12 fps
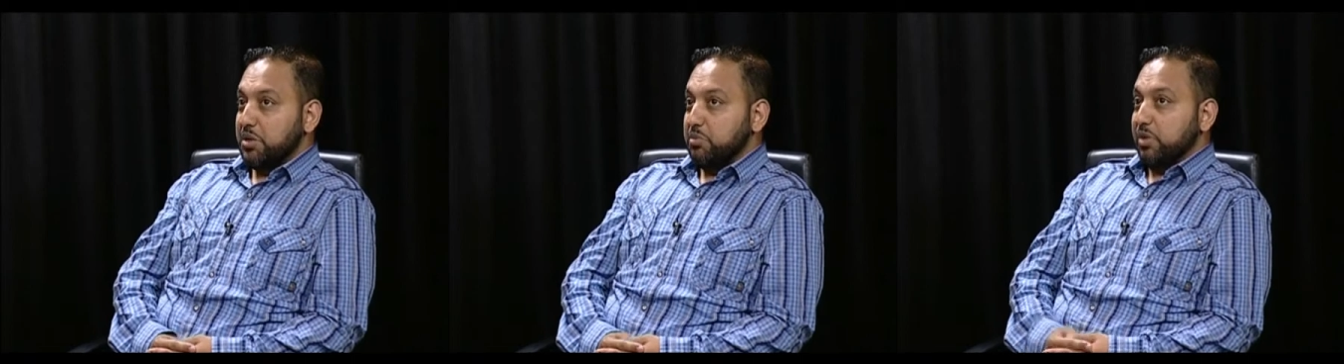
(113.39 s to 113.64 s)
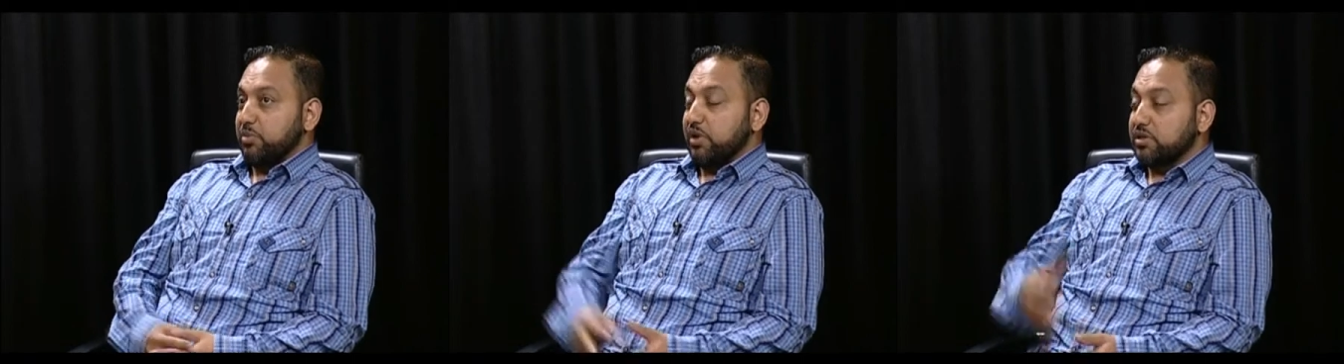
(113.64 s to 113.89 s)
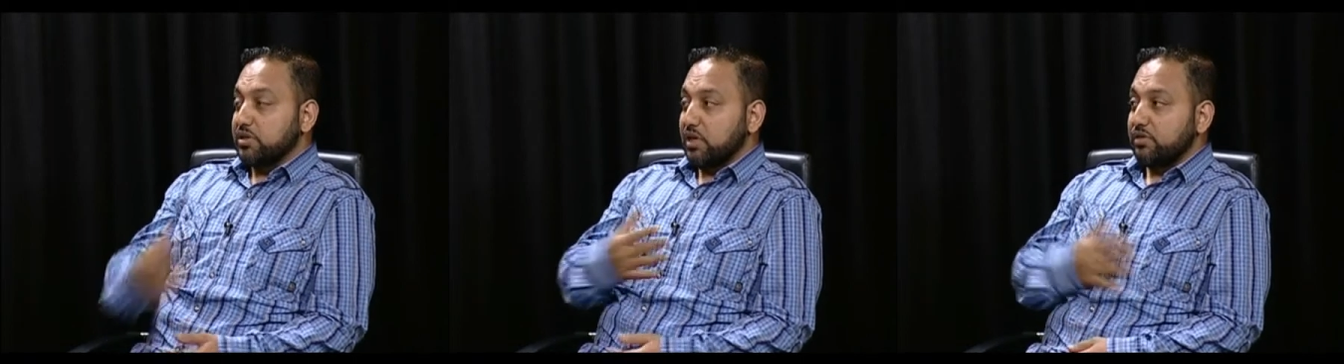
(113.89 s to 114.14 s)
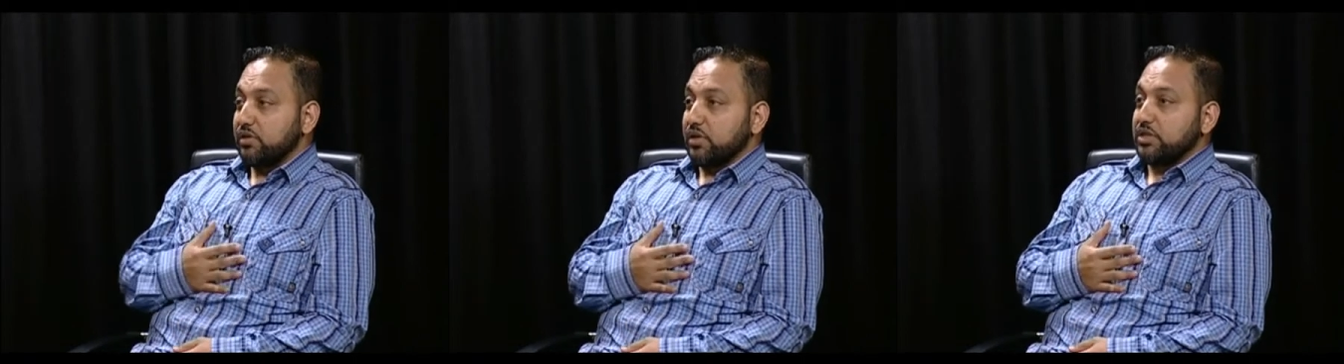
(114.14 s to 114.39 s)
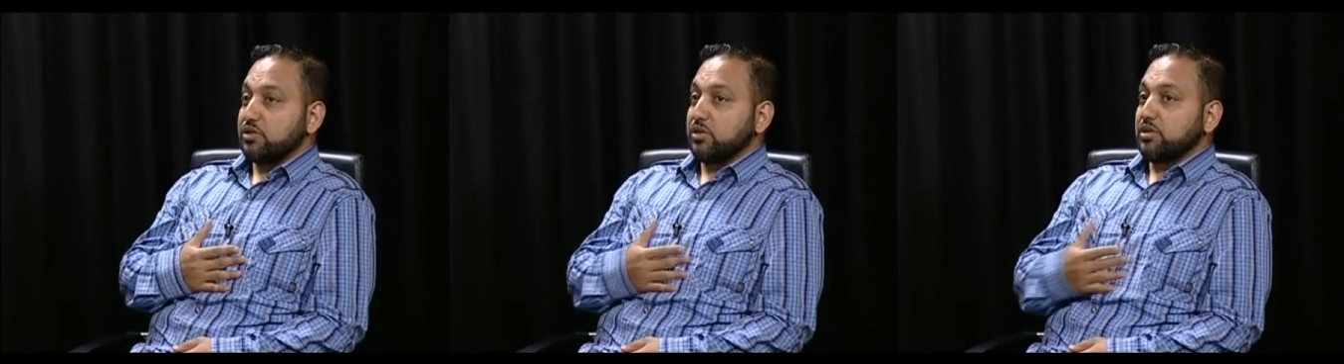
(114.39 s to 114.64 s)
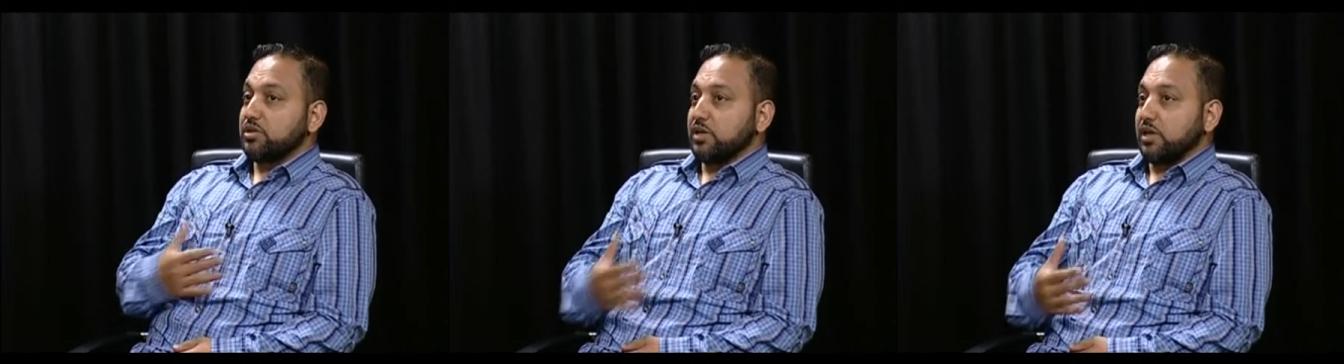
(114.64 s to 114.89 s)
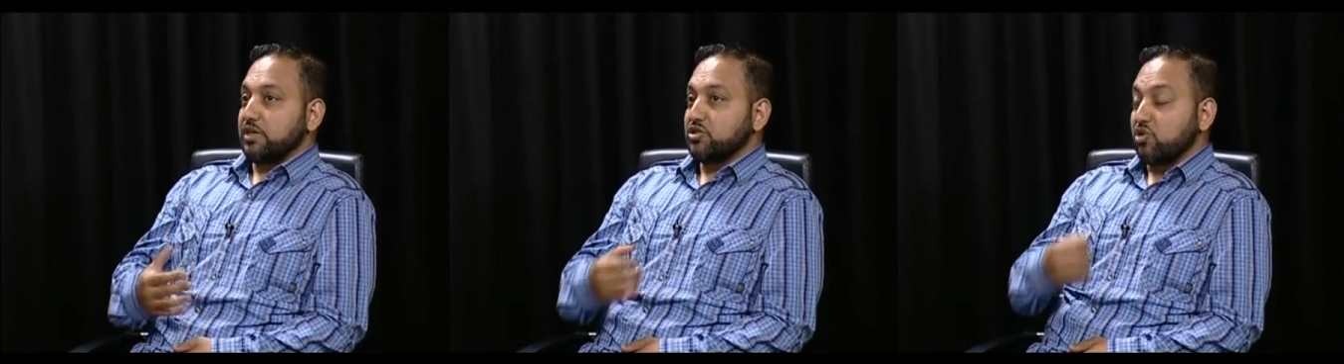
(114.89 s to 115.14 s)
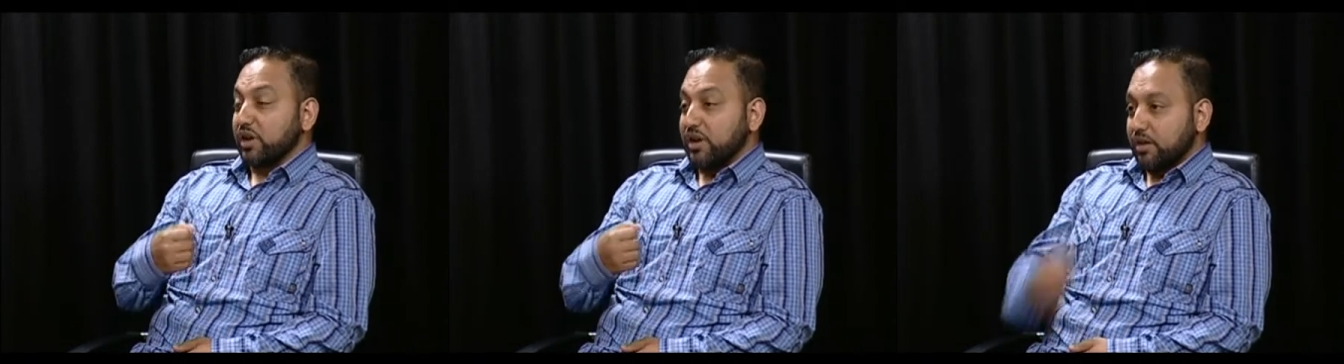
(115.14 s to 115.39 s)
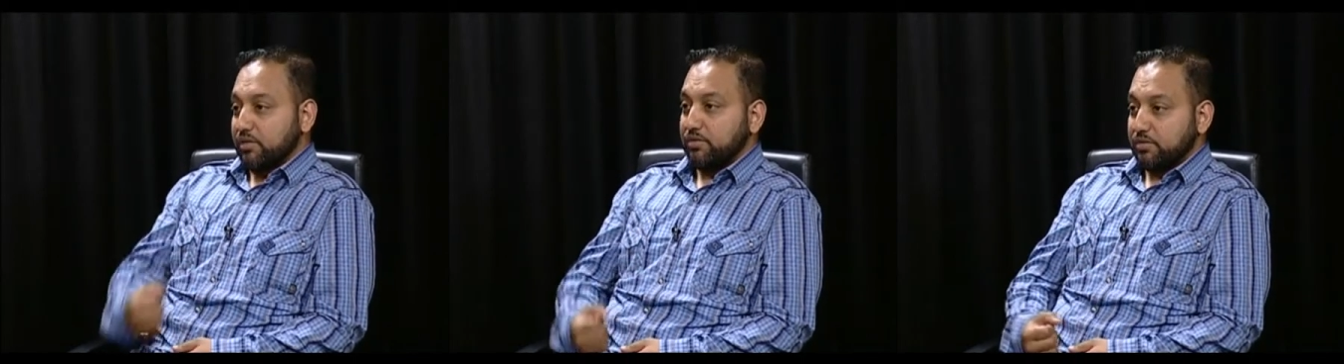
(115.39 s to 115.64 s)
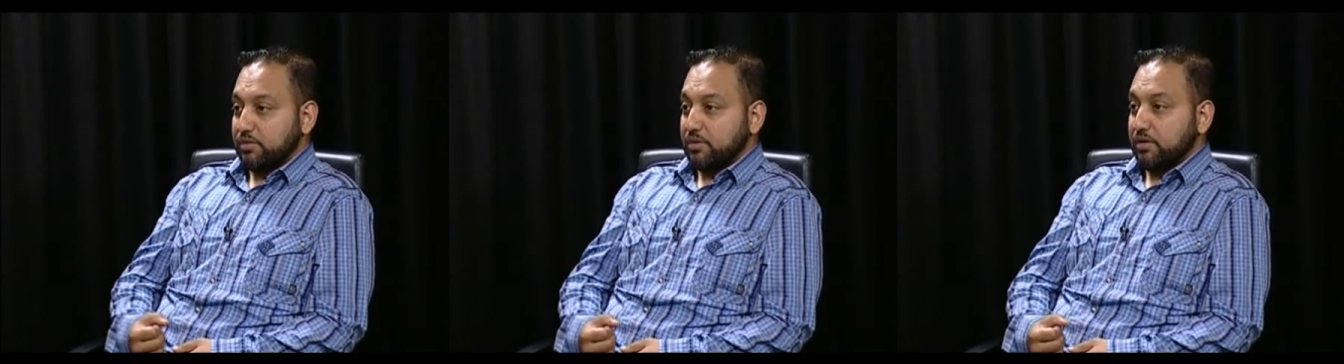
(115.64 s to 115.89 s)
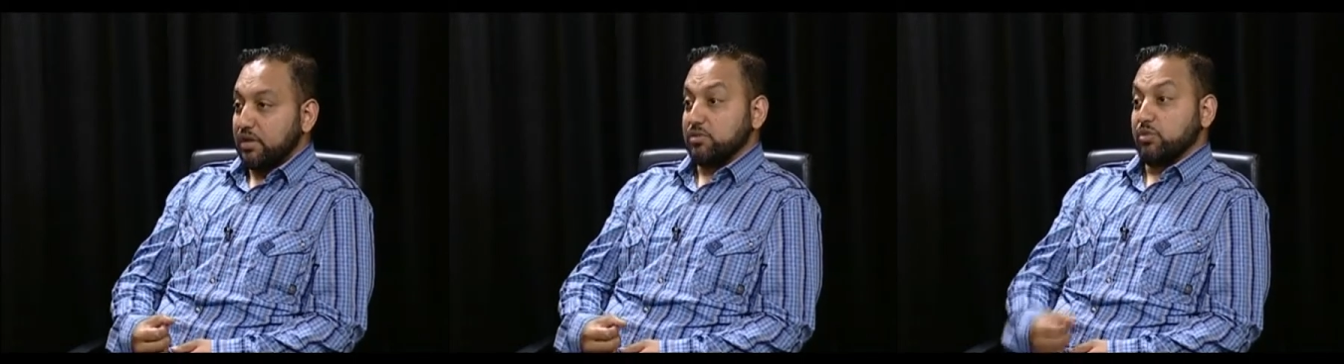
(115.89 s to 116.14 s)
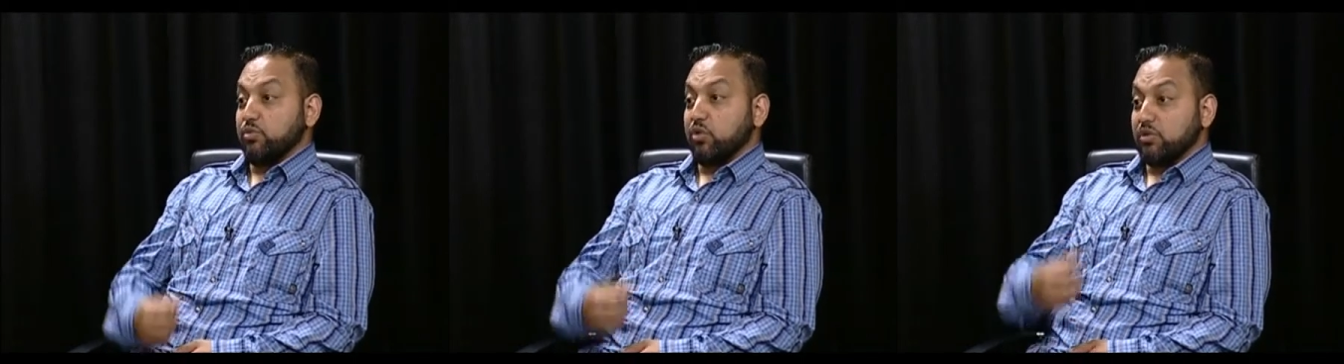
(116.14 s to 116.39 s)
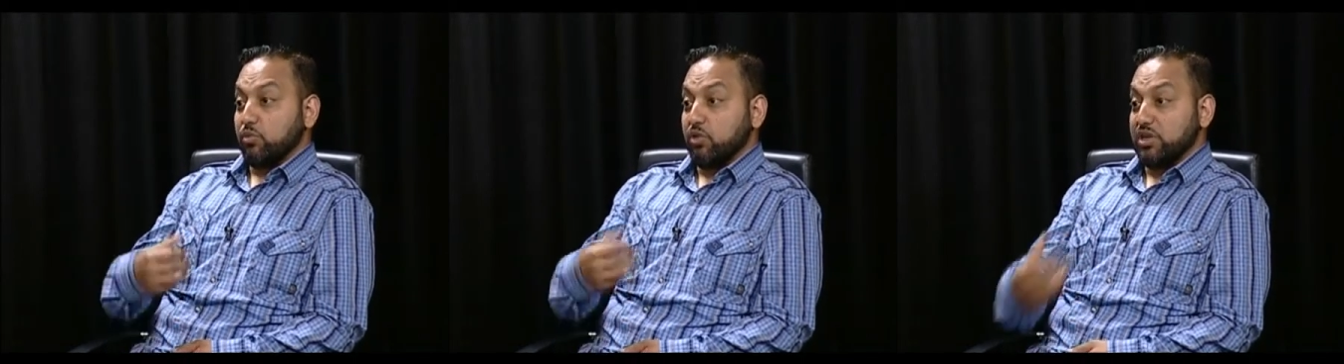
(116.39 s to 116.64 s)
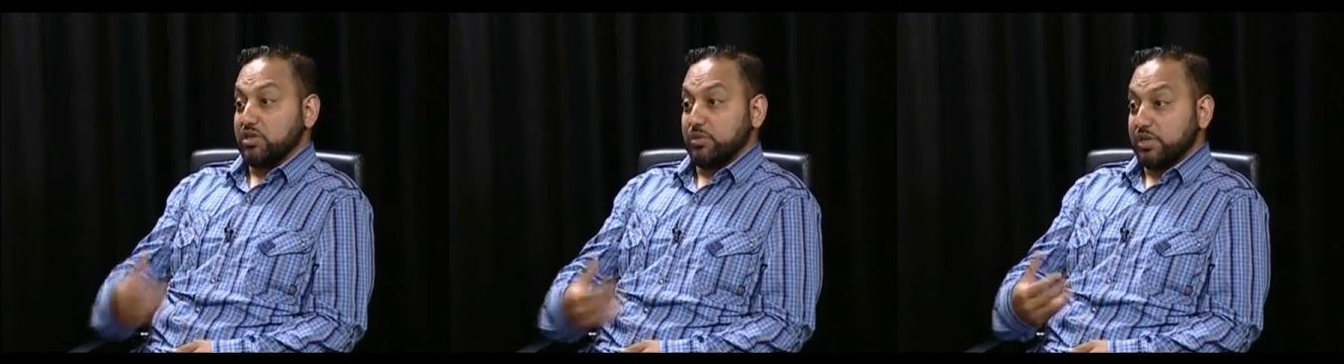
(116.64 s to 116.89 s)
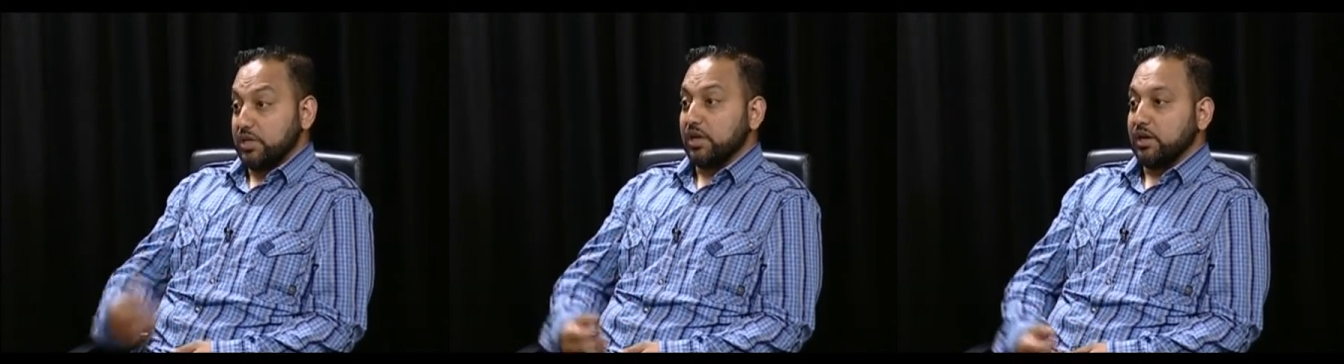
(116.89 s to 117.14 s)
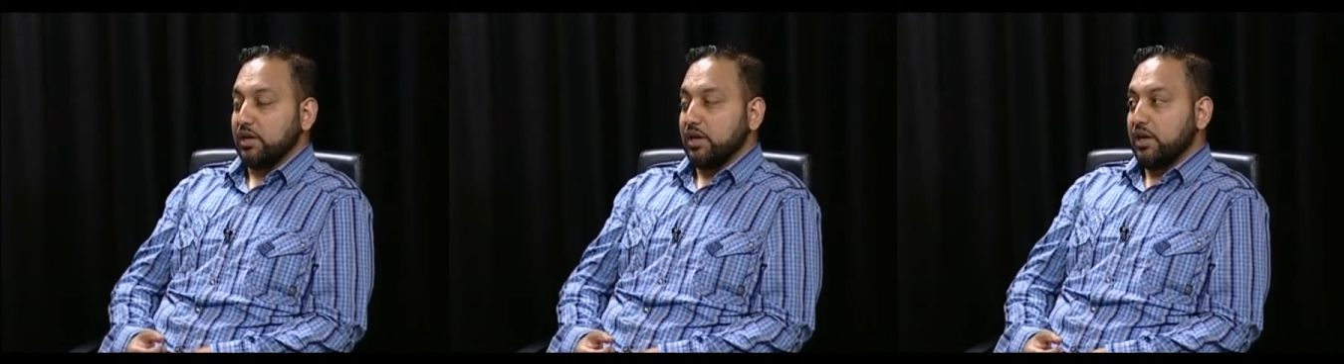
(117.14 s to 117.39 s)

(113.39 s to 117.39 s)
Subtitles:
But personally, I feel it's not strong enough. There needs to be more needs to be done.